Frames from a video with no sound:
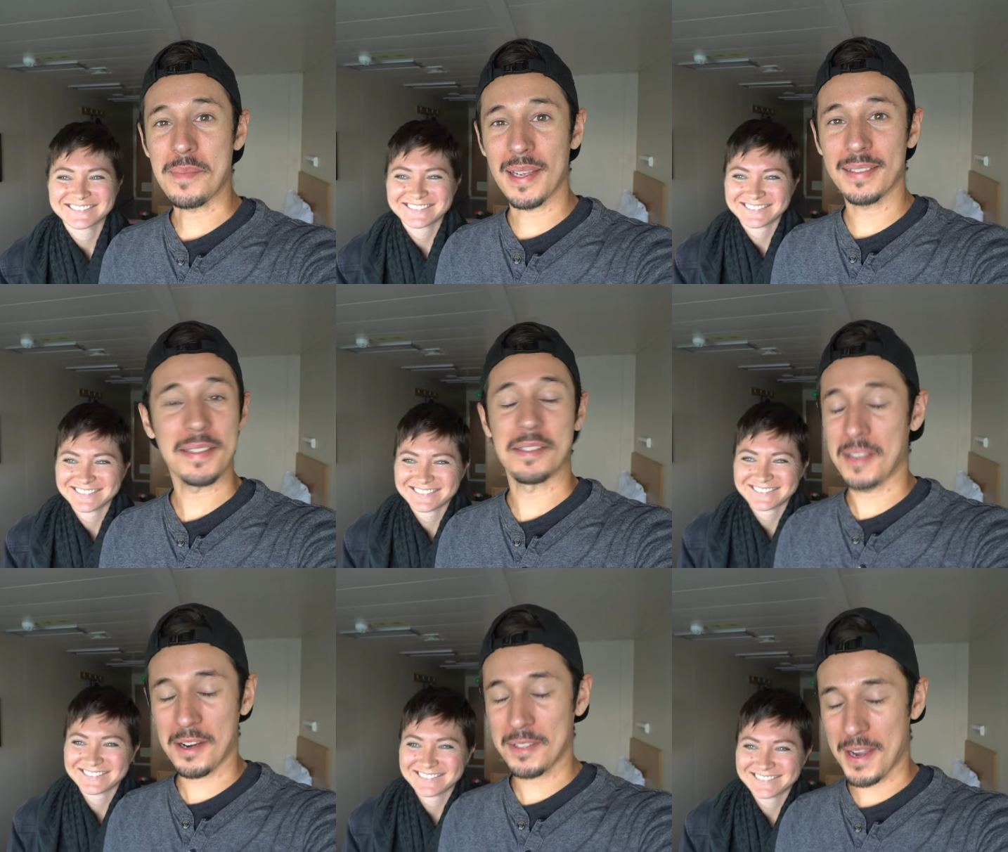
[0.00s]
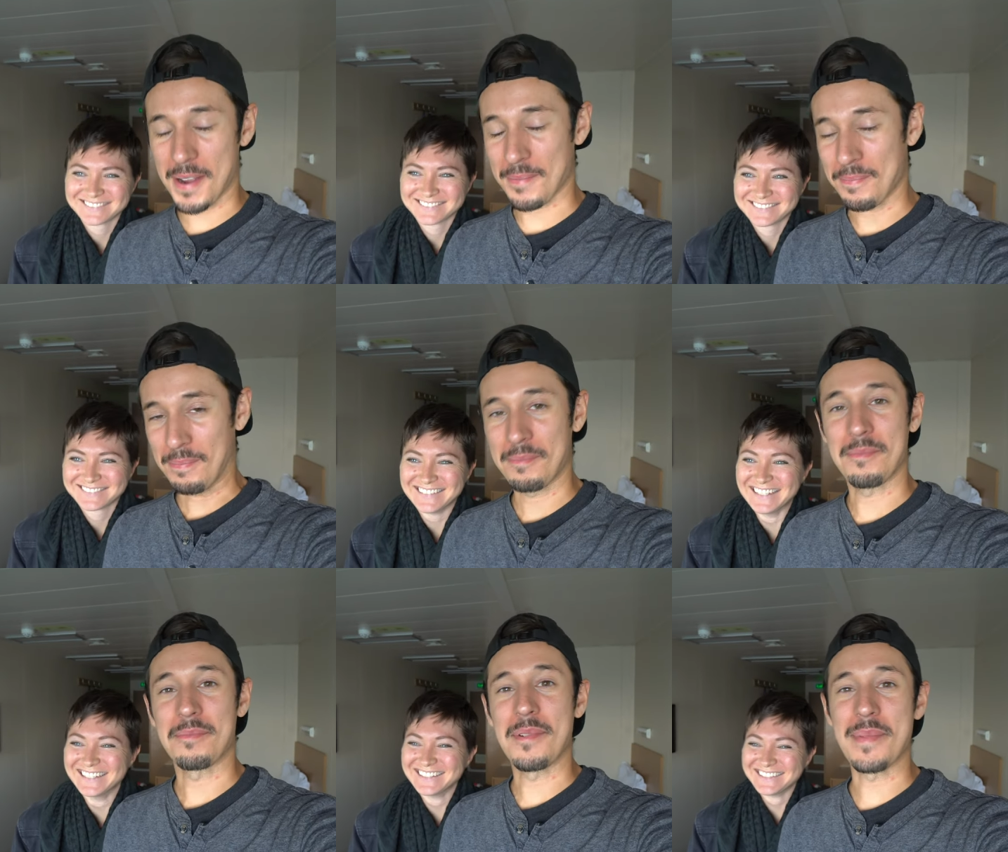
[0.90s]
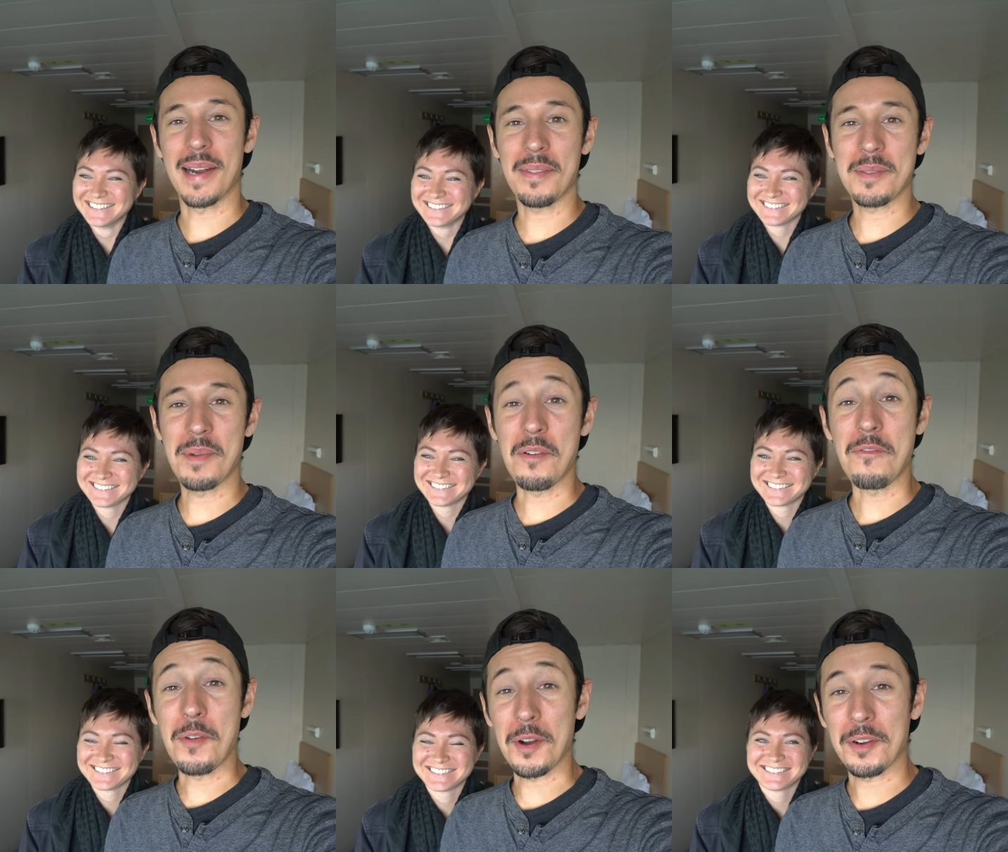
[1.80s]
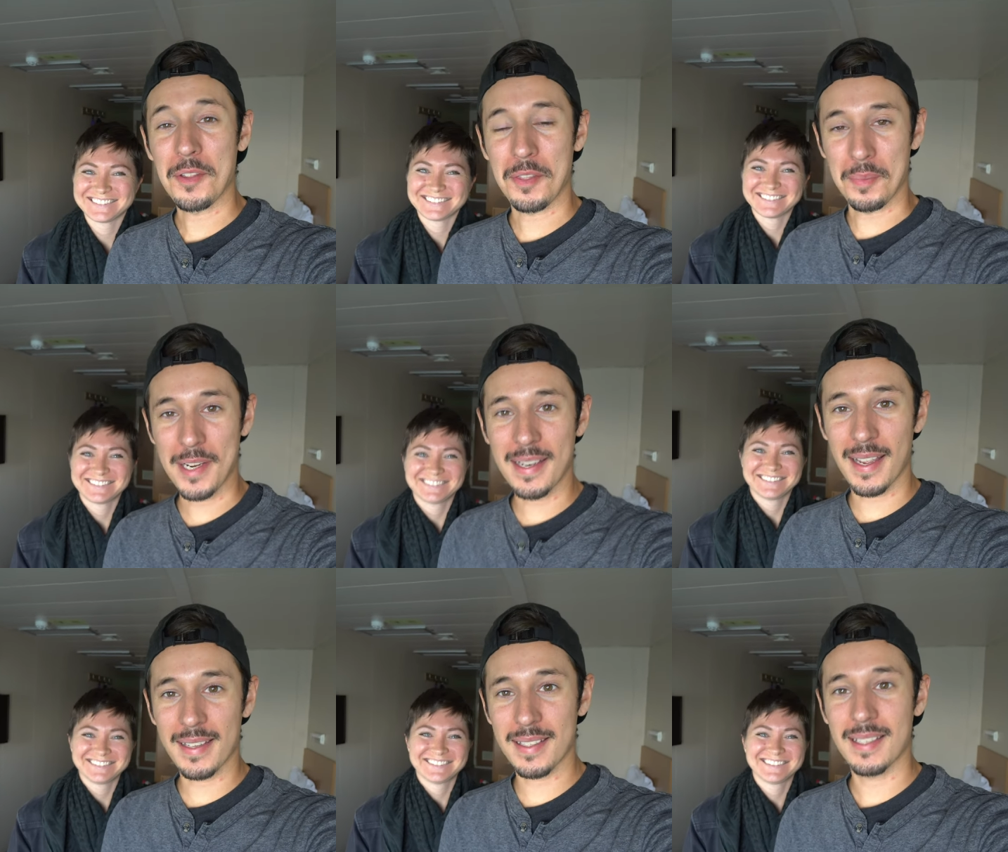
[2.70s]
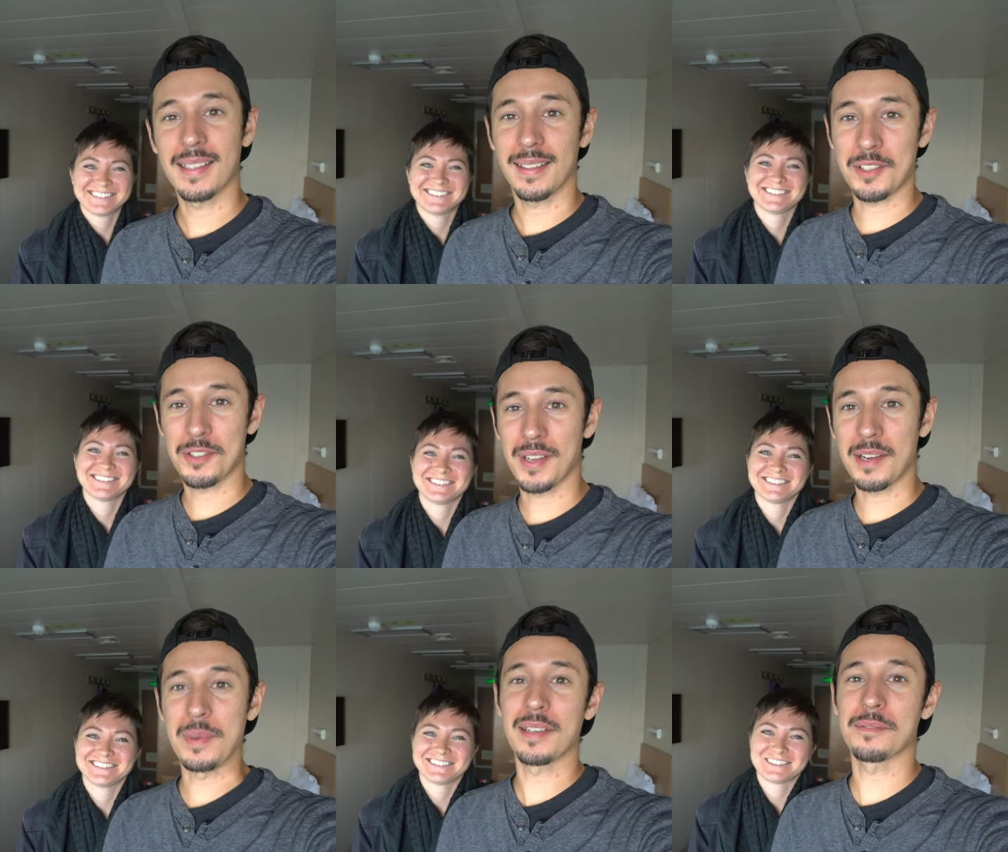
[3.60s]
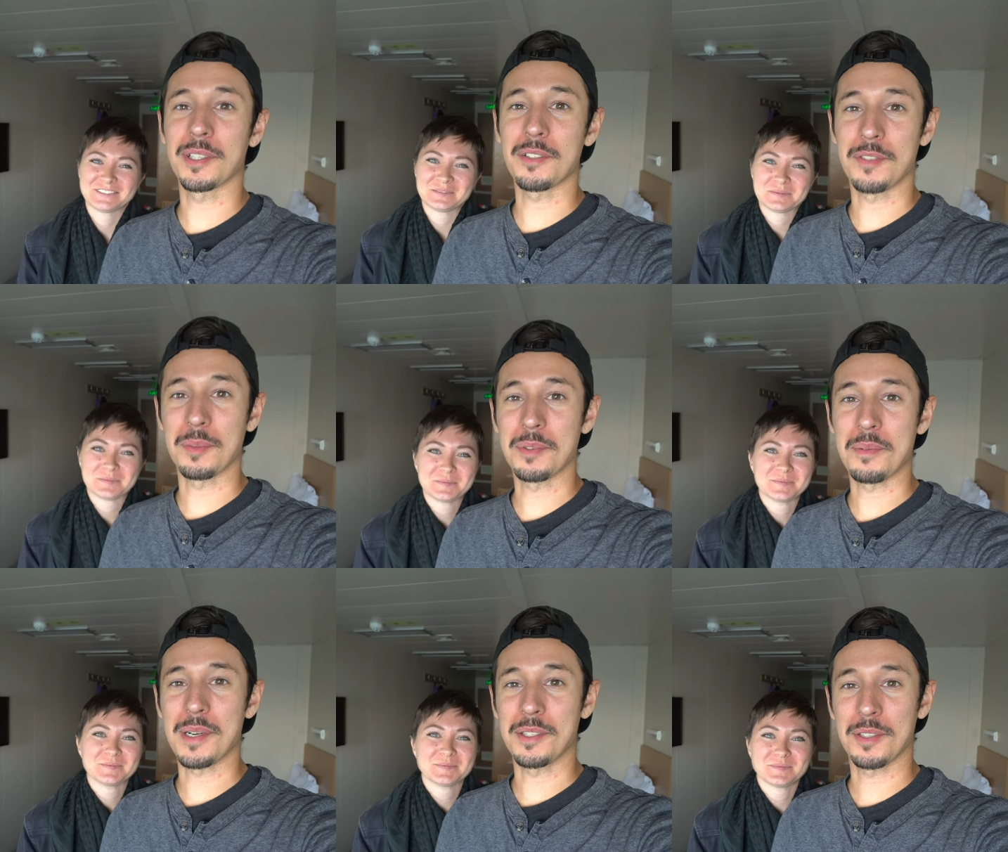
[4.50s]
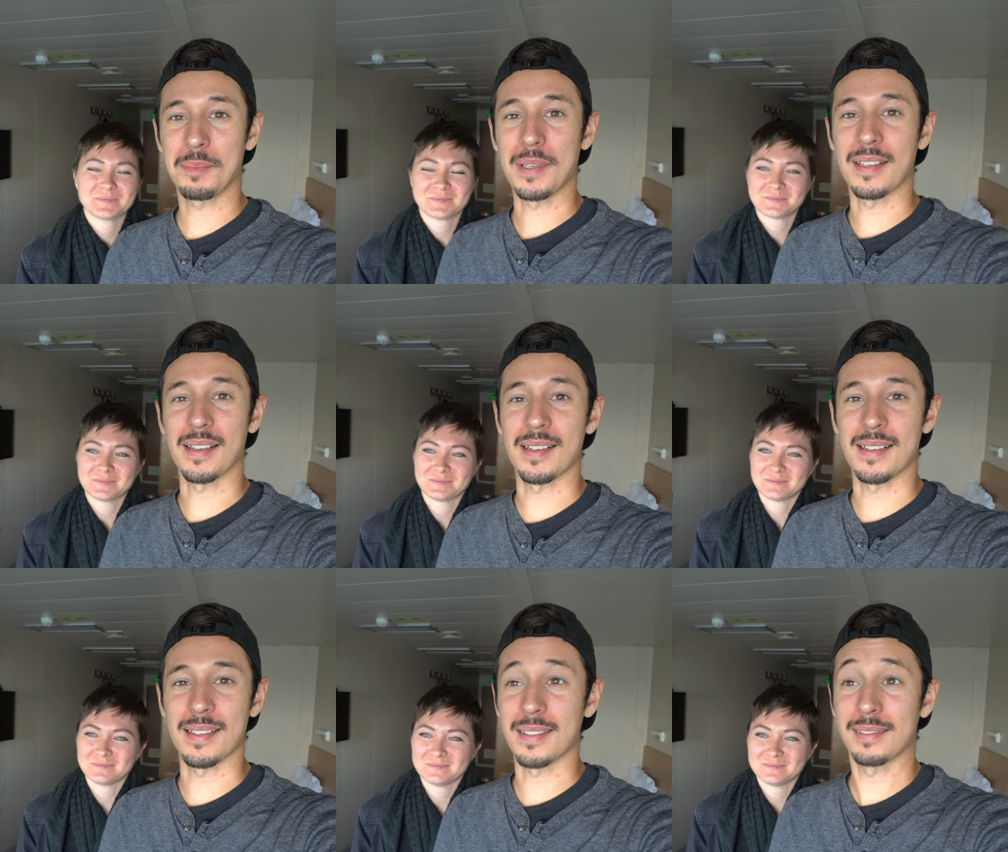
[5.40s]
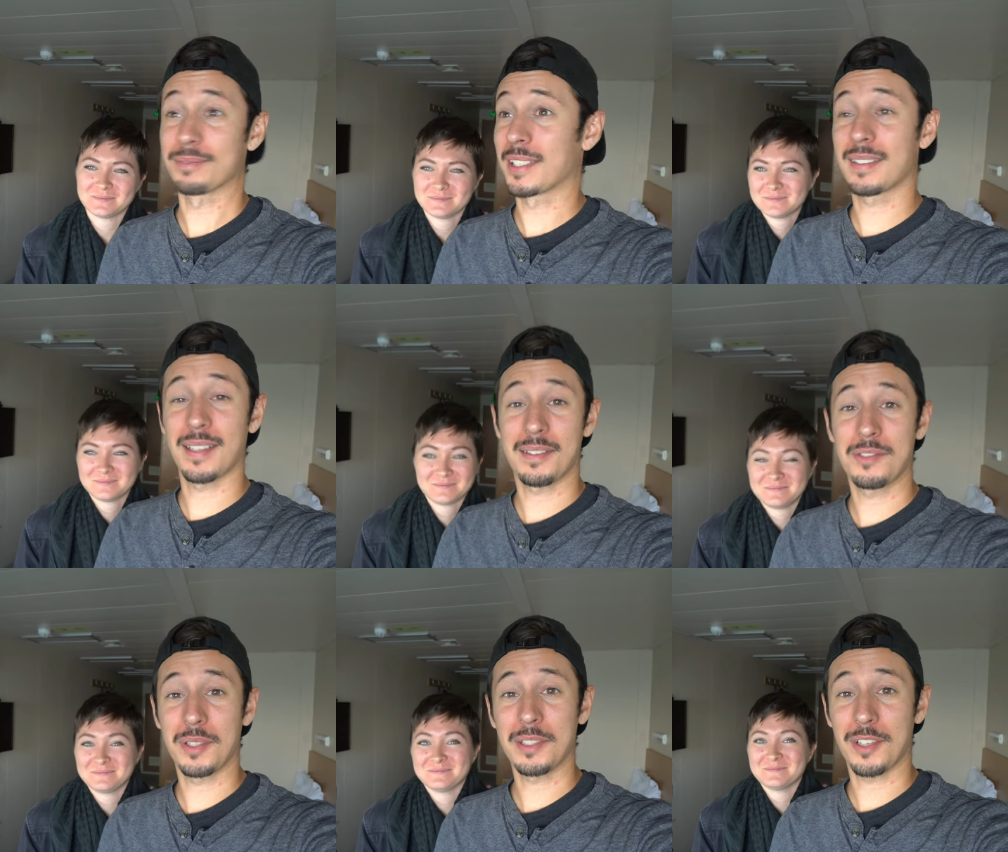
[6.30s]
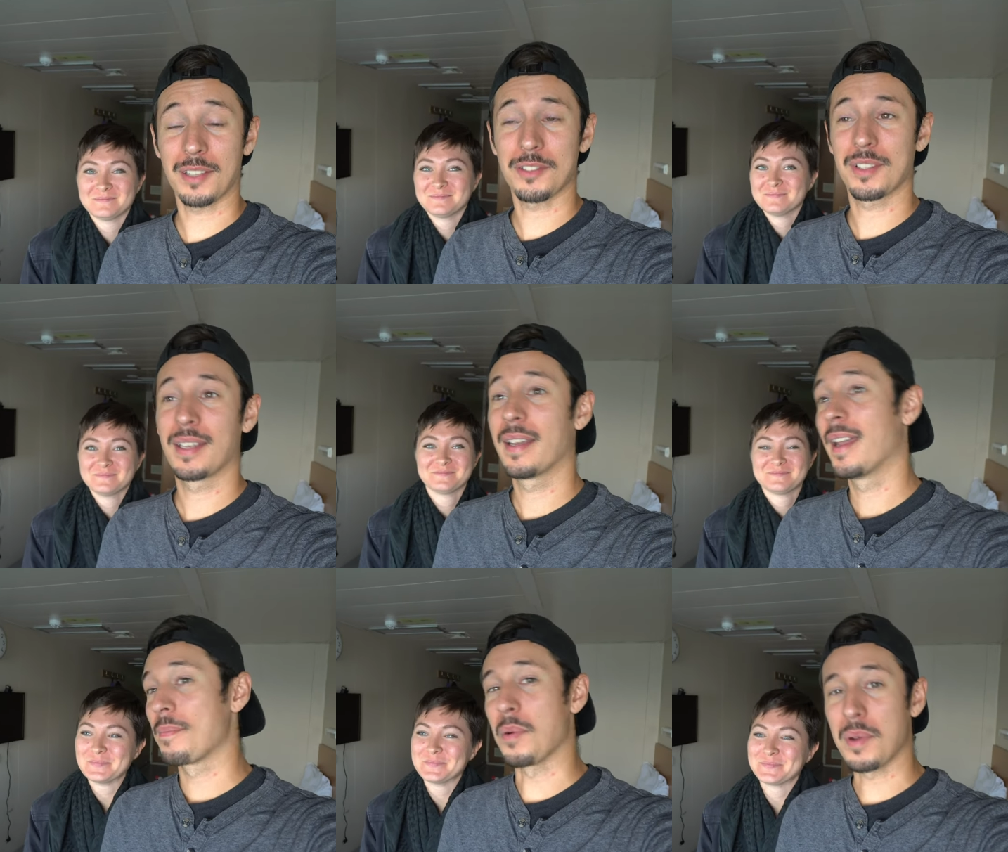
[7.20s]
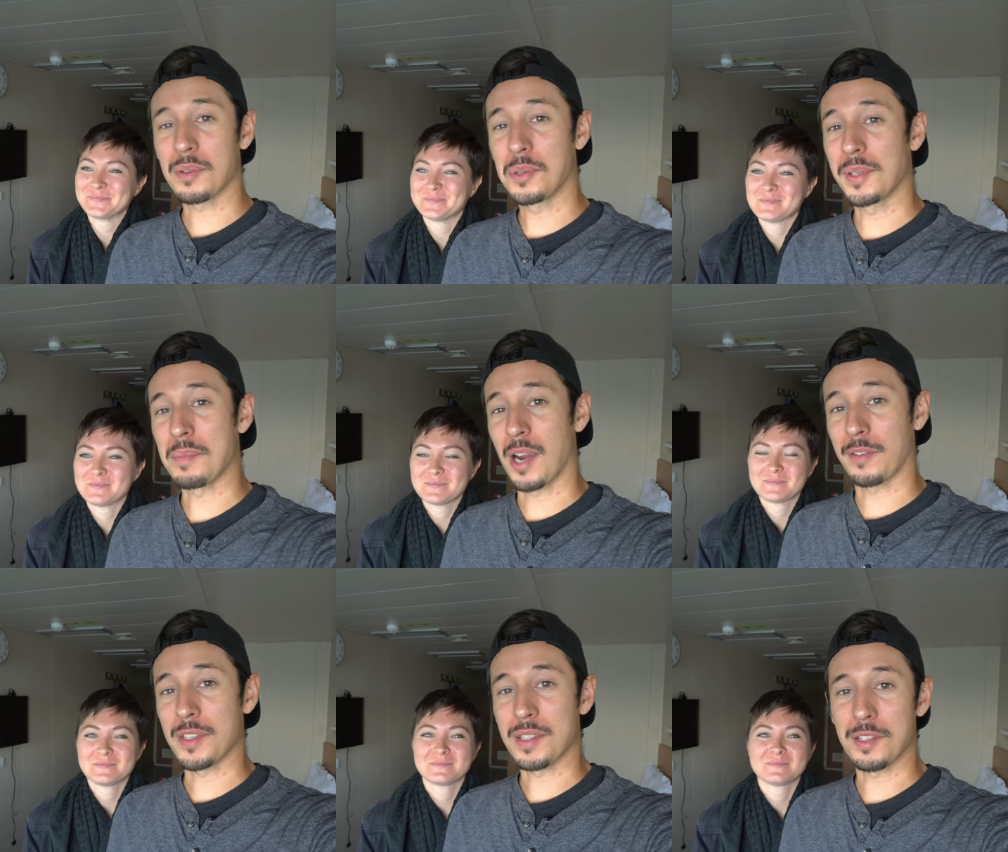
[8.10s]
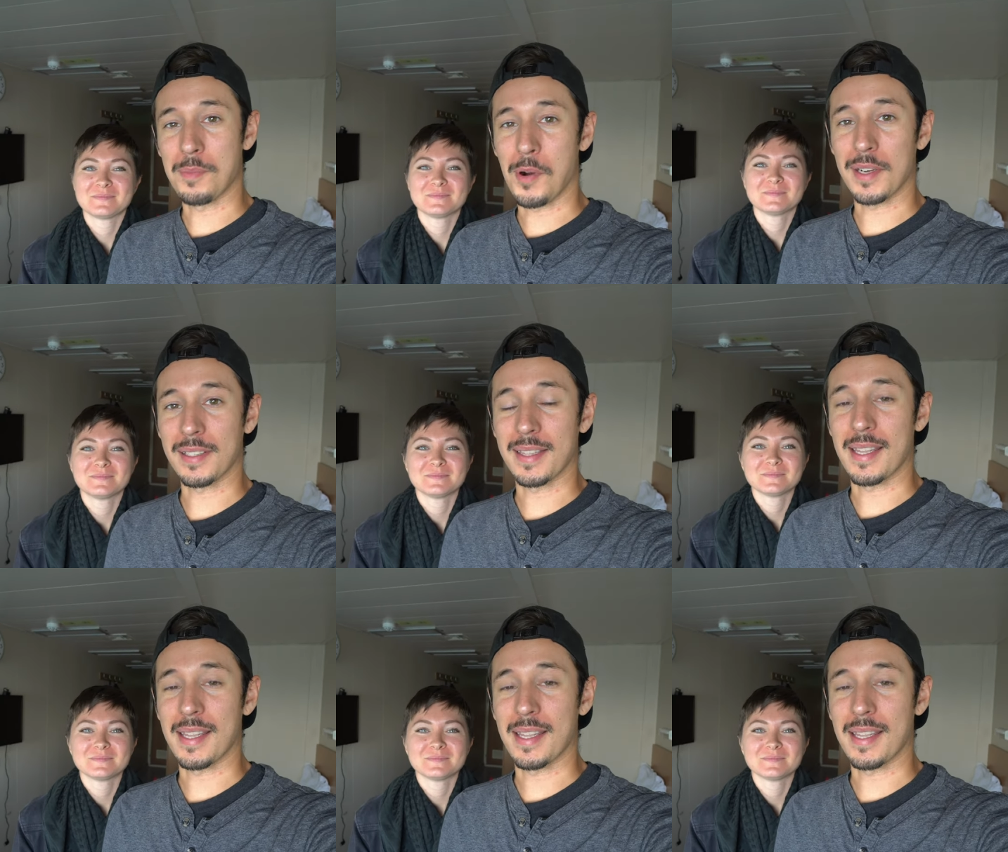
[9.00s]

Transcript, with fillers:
Speaker 1: been this entire time. We've been on this boat for three days. Yesterday we didn't really film too much because, well, nothing really changed. But we were told at breakfast this morning